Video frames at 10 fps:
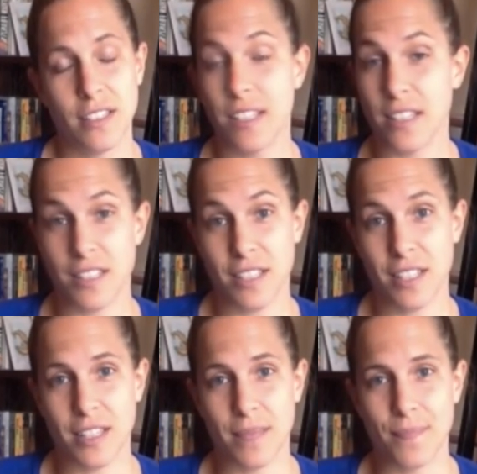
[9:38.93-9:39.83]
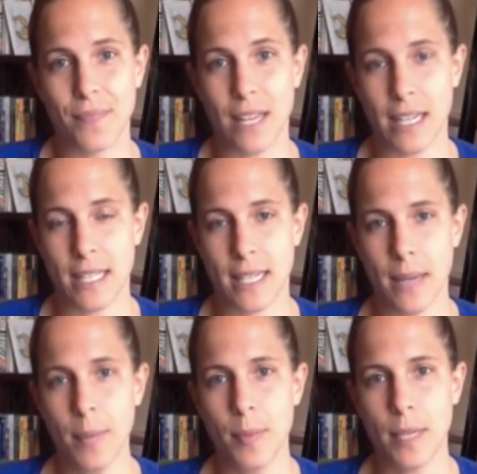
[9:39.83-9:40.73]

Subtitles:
to accept,